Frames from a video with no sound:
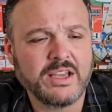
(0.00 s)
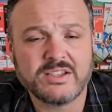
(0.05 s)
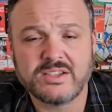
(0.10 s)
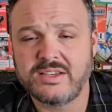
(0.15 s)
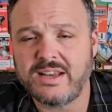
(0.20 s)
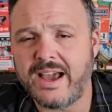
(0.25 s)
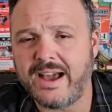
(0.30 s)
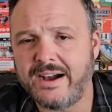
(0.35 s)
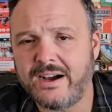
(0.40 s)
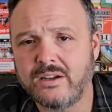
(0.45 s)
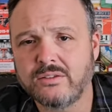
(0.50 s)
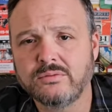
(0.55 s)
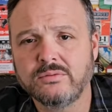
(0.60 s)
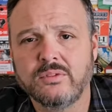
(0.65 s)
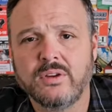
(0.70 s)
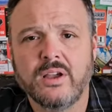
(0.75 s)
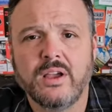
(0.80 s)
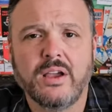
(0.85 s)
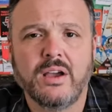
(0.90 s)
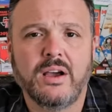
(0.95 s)
is
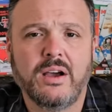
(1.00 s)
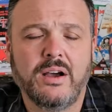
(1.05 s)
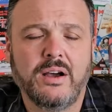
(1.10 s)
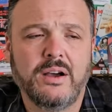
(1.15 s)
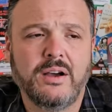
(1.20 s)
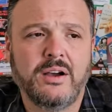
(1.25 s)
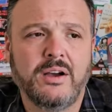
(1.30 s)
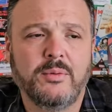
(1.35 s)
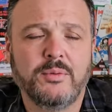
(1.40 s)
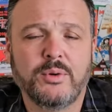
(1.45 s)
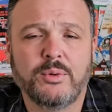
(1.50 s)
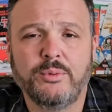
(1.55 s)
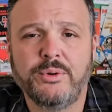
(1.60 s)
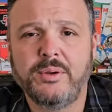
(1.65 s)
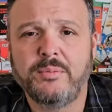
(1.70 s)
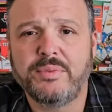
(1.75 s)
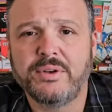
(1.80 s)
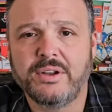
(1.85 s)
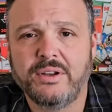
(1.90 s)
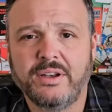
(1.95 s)
down. They're
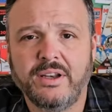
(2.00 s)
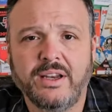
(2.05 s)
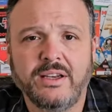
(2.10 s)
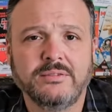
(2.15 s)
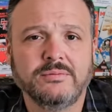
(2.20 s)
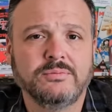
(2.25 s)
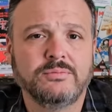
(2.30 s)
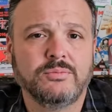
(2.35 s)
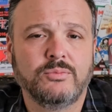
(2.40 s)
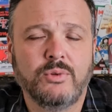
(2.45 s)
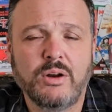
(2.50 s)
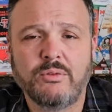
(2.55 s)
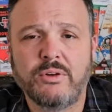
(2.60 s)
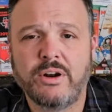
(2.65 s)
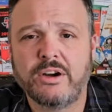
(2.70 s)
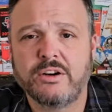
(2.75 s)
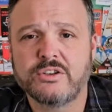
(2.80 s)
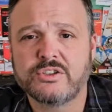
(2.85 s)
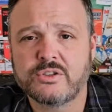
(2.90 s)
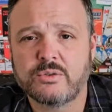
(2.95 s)
rebuilding.
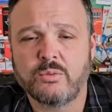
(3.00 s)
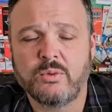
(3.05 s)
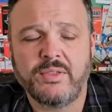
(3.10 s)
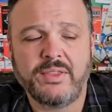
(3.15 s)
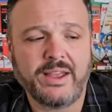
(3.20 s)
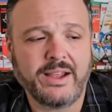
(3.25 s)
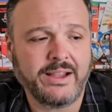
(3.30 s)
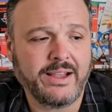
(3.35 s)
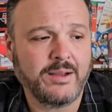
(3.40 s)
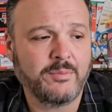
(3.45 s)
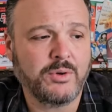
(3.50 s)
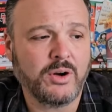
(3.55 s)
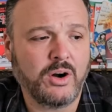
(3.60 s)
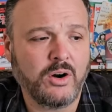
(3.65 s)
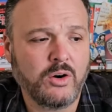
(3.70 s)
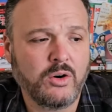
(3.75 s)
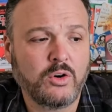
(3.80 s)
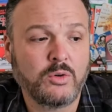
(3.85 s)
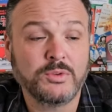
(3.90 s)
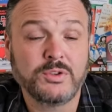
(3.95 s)
Red Raiders should win that game
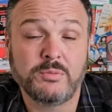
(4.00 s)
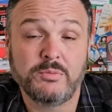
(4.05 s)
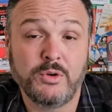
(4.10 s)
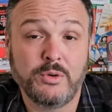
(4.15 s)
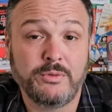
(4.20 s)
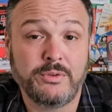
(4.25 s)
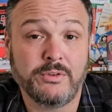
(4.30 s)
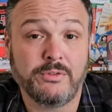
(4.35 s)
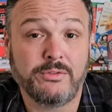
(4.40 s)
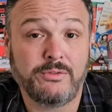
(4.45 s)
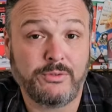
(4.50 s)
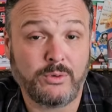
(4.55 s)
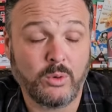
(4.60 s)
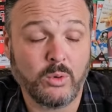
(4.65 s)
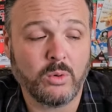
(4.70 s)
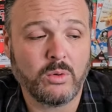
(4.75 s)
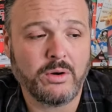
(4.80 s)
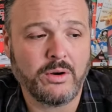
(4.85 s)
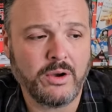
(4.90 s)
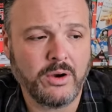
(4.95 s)
at home to move to
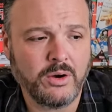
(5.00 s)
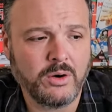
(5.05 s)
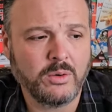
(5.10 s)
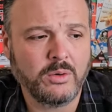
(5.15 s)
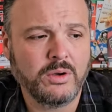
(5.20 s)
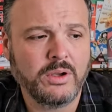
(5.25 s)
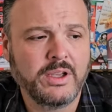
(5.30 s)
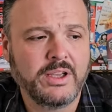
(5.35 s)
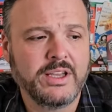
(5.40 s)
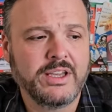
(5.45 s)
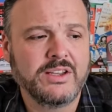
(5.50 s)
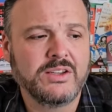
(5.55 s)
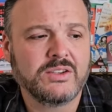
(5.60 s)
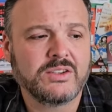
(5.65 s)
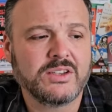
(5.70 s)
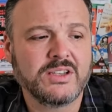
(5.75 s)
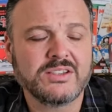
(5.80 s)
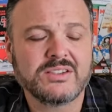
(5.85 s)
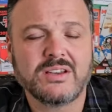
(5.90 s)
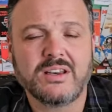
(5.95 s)
4-0.
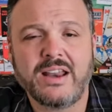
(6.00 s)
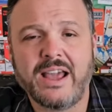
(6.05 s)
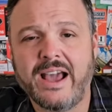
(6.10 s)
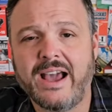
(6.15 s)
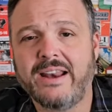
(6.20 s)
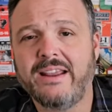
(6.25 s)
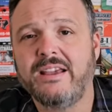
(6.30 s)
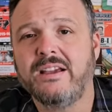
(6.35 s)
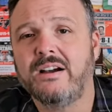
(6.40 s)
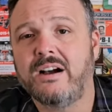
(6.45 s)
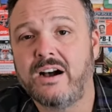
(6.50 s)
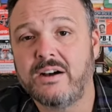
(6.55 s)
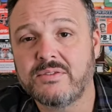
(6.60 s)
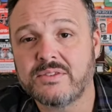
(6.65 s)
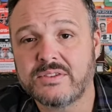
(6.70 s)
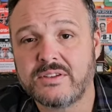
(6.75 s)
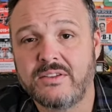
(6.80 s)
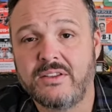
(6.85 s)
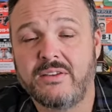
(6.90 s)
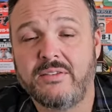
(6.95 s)
Cincinnati,
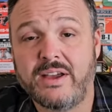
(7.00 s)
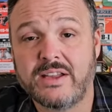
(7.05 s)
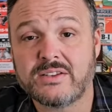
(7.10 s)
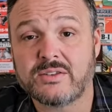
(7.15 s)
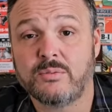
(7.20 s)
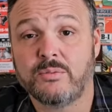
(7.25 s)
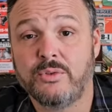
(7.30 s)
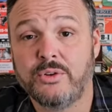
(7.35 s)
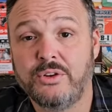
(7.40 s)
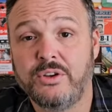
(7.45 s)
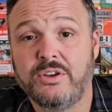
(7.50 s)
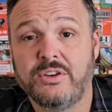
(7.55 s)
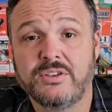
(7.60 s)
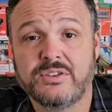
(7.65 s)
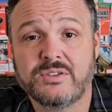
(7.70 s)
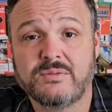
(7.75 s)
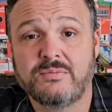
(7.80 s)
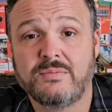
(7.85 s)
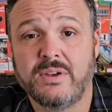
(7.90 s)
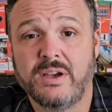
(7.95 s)
obviously they've had some really
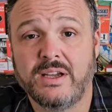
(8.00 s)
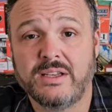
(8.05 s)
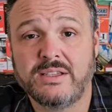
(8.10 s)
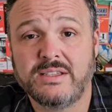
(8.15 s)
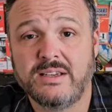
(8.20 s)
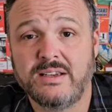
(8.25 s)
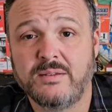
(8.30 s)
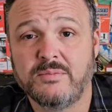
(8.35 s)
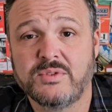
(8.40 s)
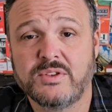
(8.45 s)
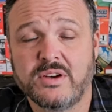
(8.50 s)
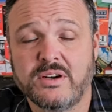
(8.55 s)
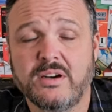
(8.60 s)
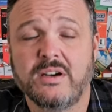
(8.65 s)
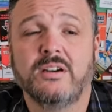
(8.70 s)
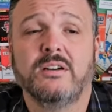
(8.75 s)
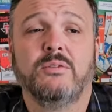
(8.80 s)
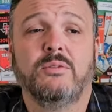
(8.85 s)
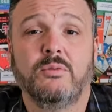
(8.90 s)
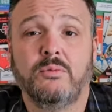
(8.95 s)
good teams
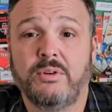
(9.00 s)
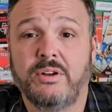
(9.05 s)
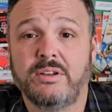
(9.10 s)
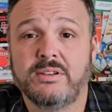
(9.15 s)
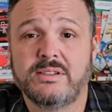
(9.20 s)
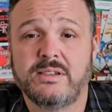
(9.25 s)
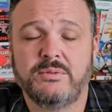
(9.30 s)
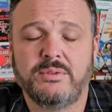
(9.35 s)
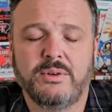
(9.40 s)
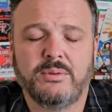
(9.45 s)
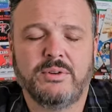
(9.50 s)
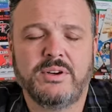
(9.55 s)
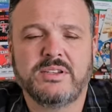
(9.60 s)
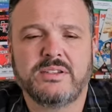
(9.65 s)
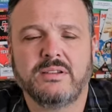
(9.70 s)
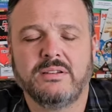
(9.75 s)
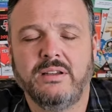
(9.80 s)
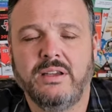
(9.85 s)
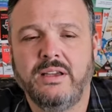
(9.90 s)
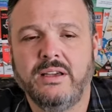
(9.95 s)
here relatively
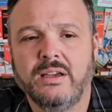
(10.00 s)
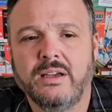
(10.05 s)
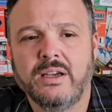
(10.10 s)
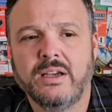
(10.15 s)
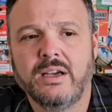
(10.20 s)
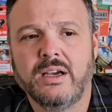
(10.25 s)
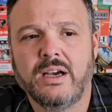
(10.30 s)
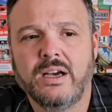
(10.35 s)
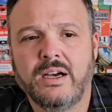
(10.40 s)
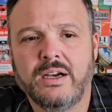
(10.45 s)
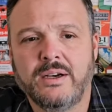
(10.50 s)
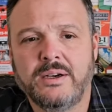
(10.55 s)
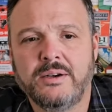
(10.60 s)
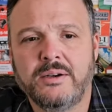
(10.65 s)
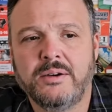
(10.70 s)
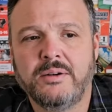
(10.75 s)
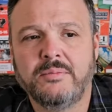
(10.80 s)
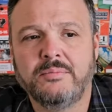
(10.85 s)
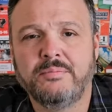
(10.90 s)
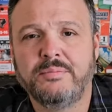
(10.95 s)
recently,
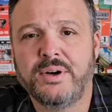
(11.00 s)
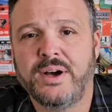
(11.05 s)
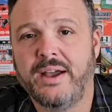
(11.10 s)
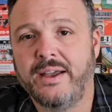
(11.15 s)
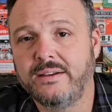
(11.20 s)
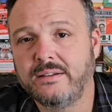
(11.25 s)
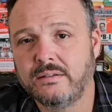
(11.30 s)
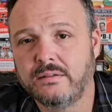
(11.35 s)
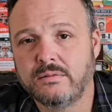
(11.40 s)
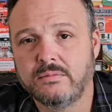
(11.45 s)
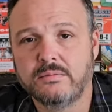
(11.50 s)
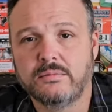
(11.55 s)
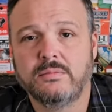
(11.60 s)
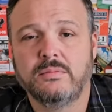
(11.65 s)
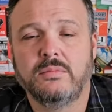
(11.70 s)
but